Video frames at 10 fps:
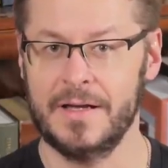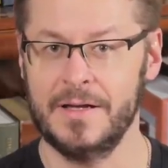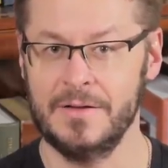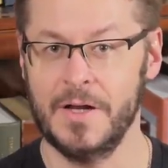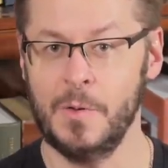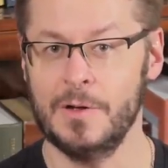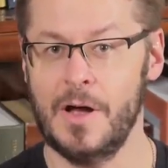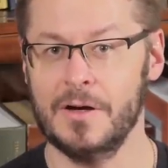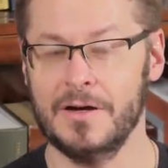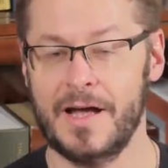he'll no
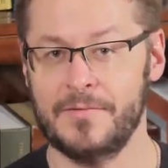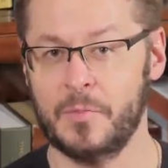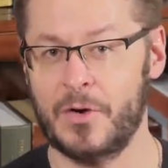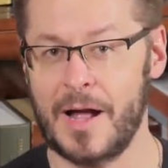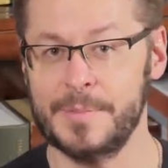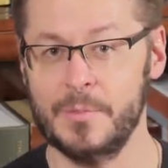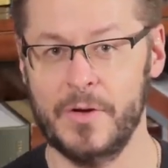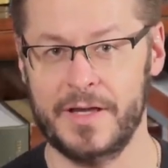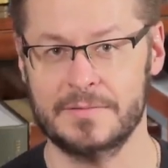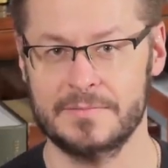longer have a problem
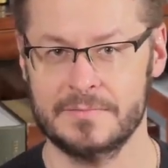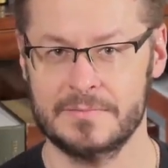with it.